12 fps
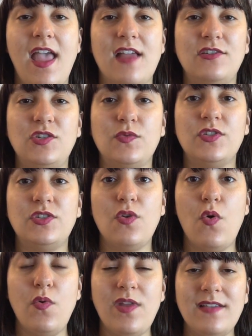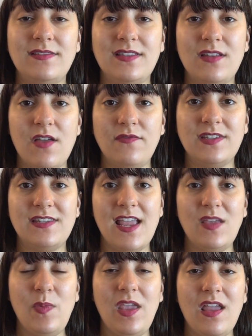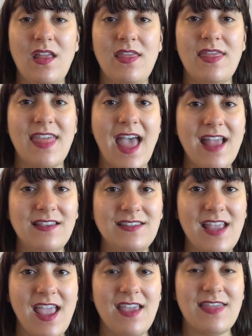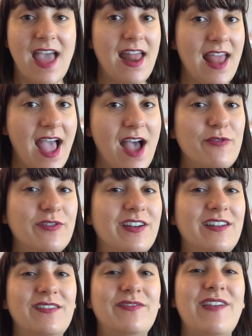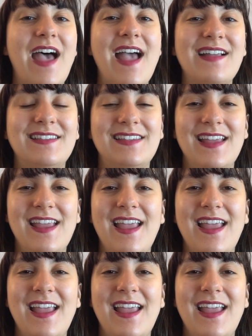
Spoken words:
and she was so nice enough to take me in that day, that hour in fact.